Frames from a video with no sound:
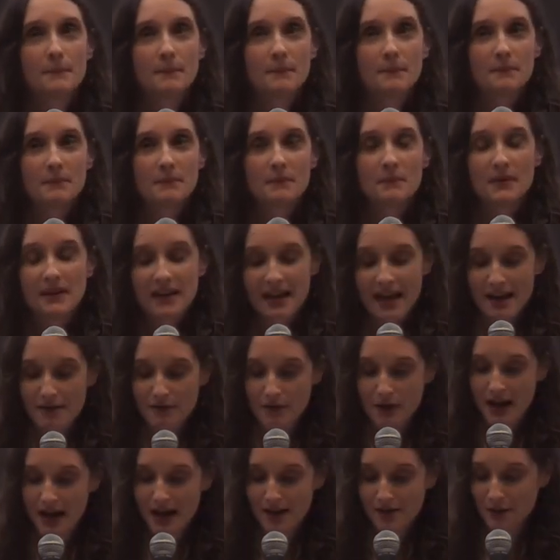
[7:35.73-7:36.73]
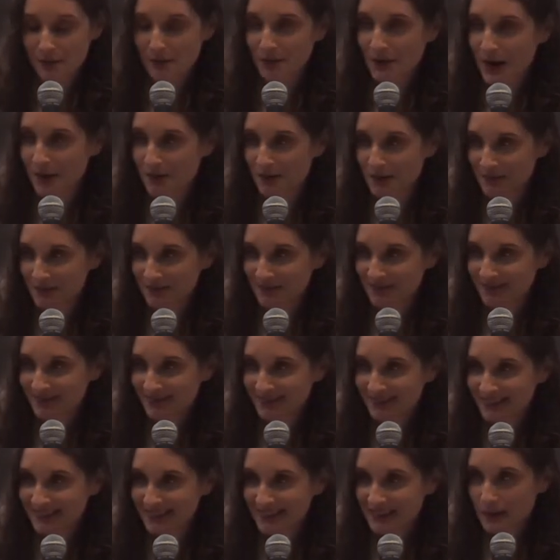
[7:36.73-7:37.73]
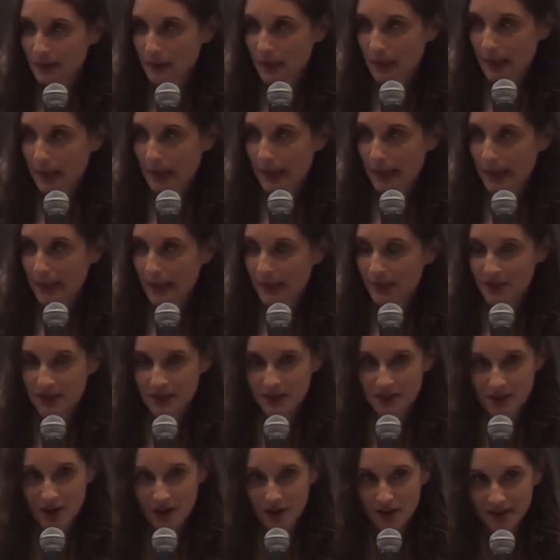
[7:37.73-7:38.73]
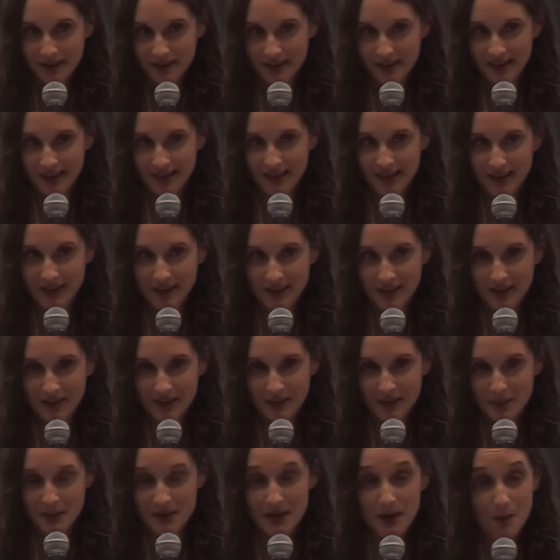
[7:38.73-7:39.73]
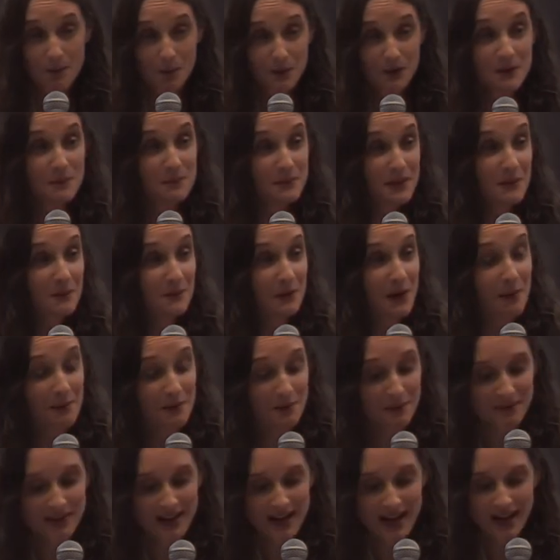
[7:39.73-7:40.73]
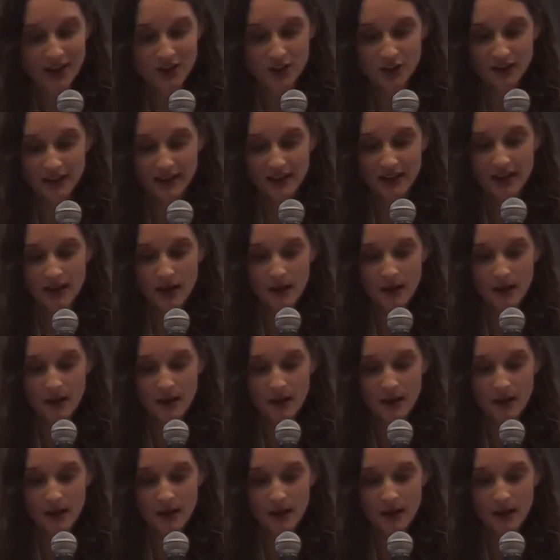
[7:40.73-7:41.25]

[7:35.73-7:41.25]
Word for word: but I have a, I have a problem with a song, uh, a pretty big problem actually,